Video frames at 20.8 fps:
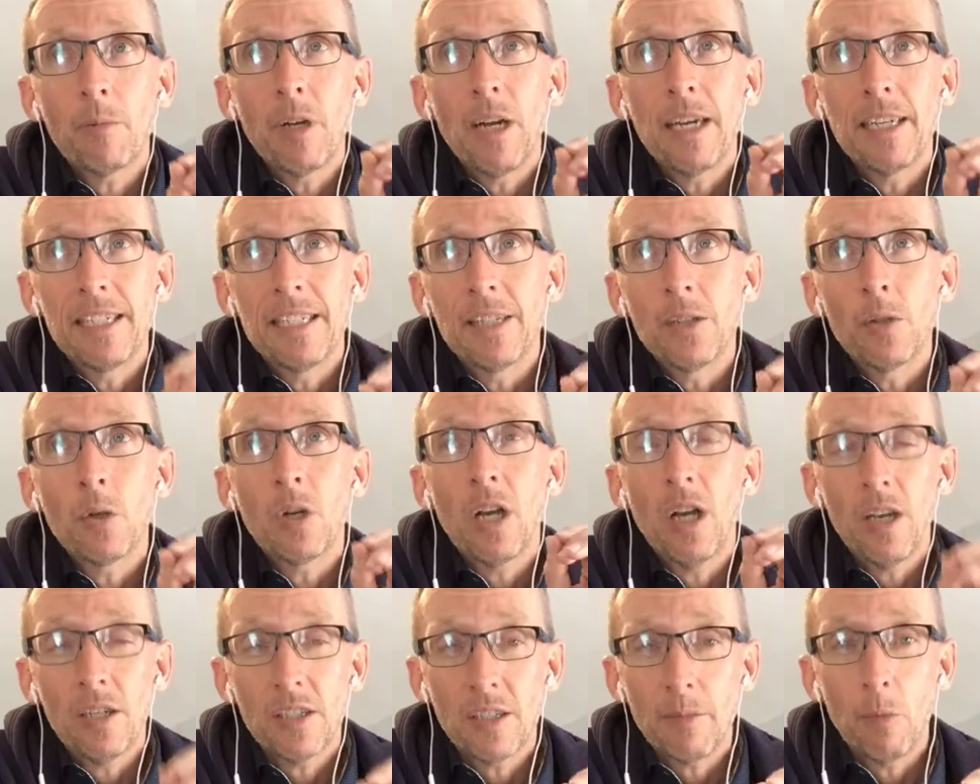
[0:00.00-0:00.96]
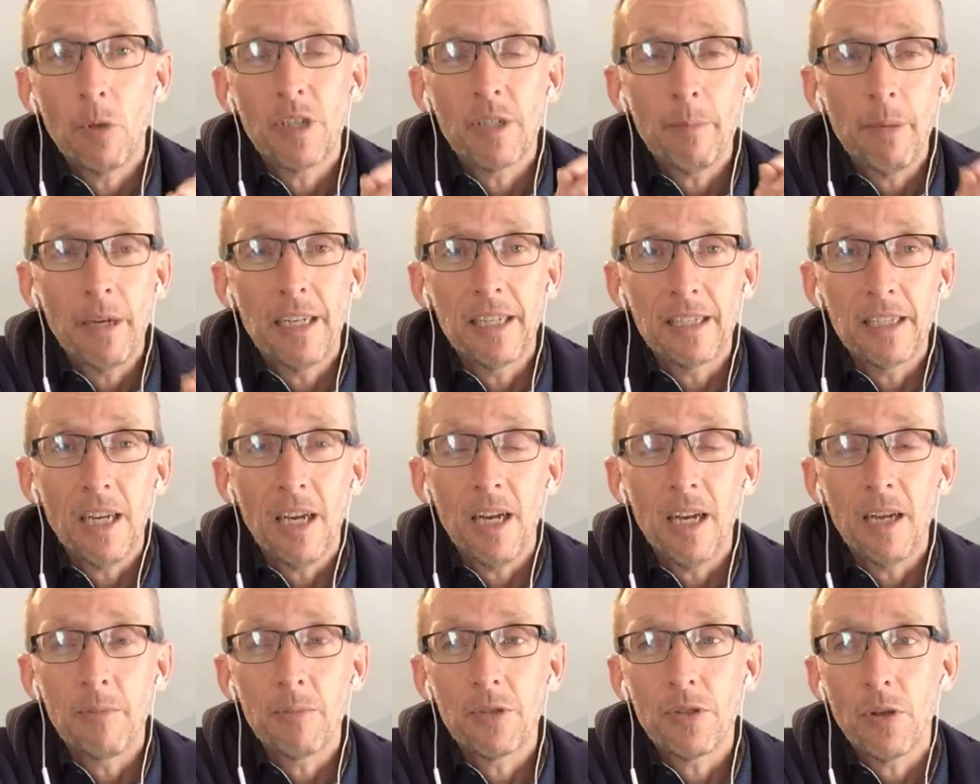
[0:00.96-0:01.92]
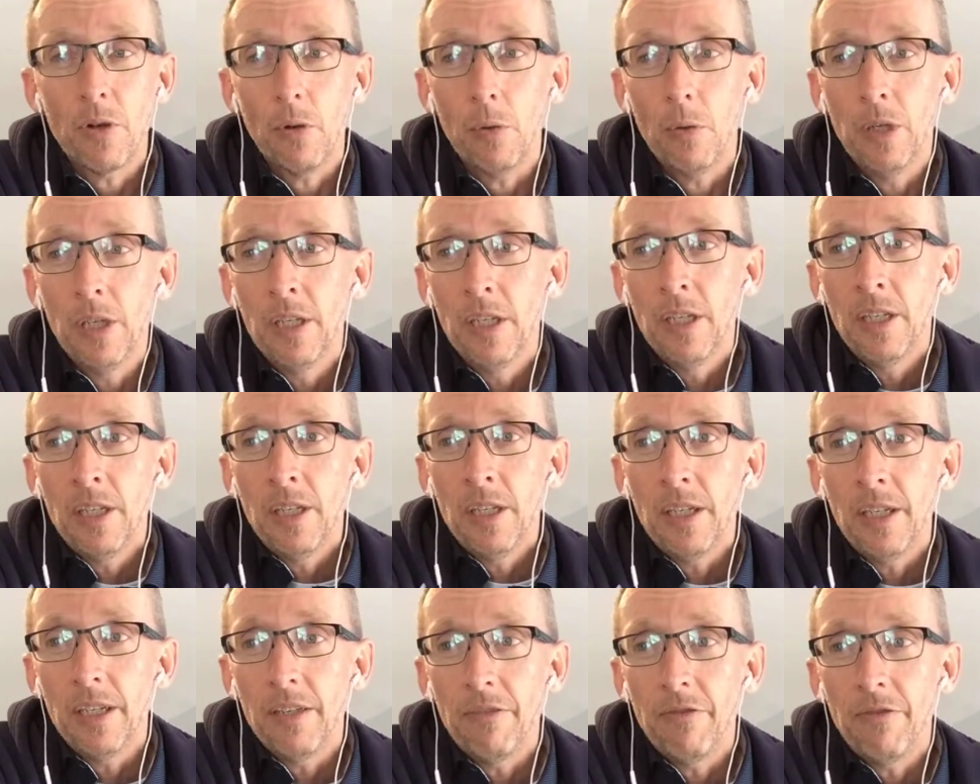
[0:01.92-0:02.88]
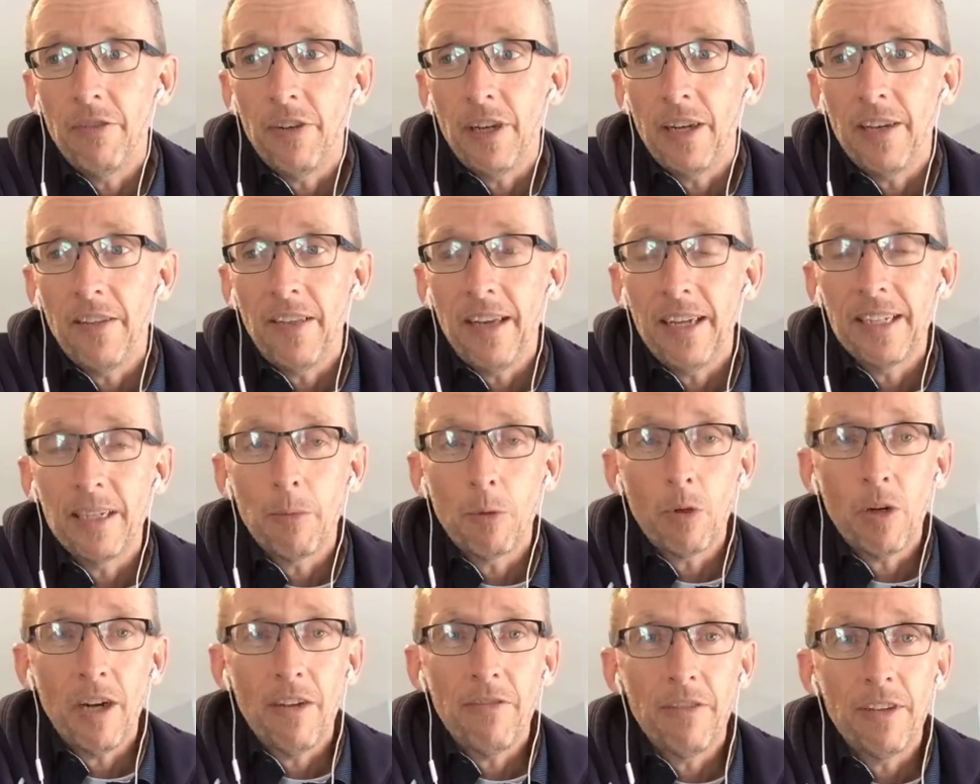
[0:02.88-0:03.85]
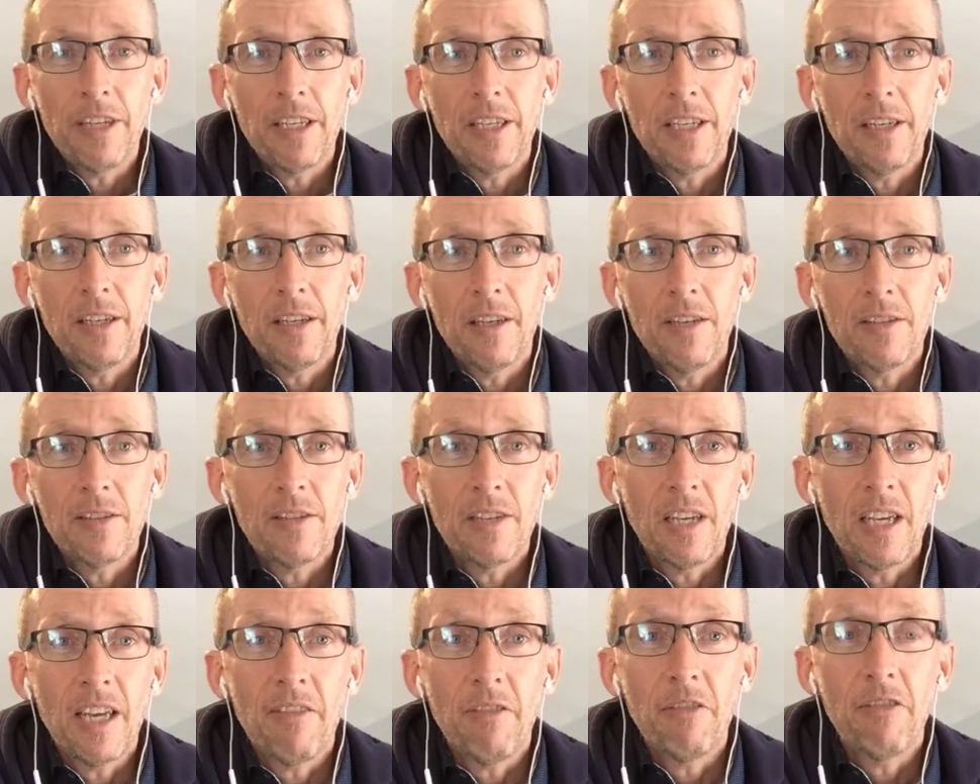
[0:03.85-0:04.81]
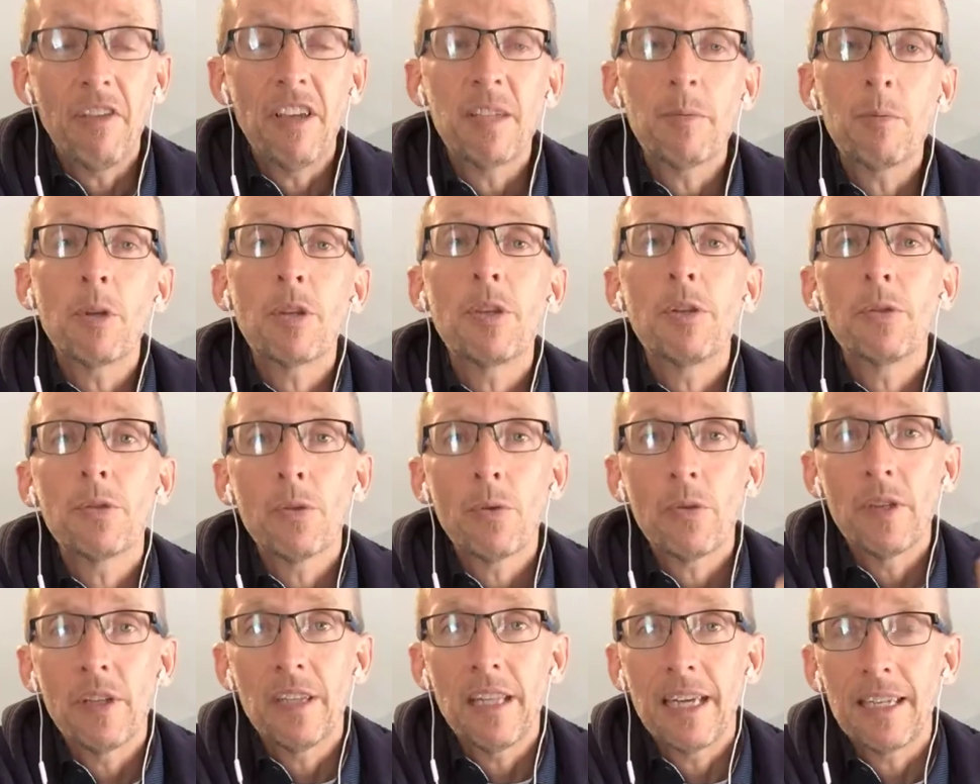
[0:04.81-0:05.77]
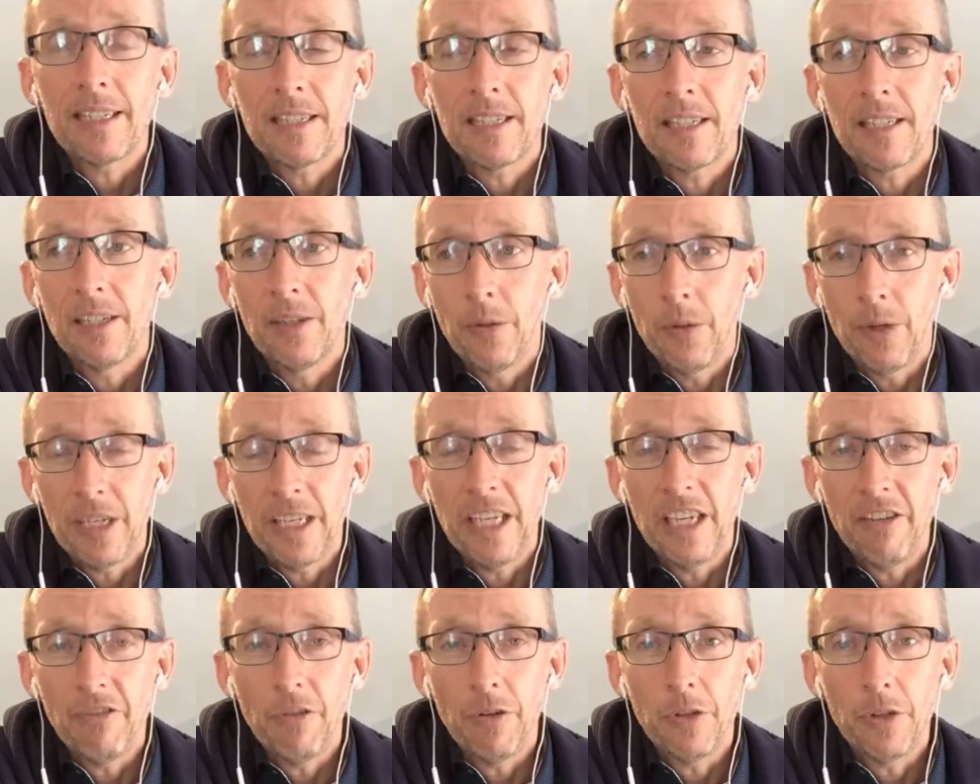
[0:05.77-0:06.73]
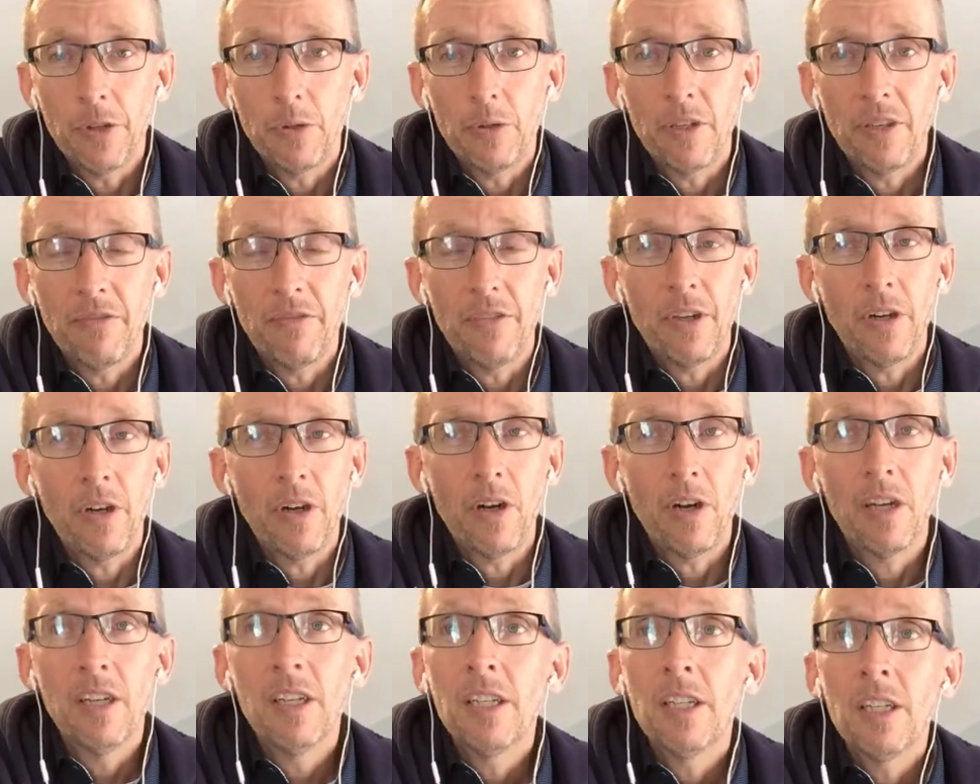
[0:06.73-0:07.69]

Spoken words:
ideal customer is spending time. So if that demographic is a heavy Facebook user, then that's a key for you. If they're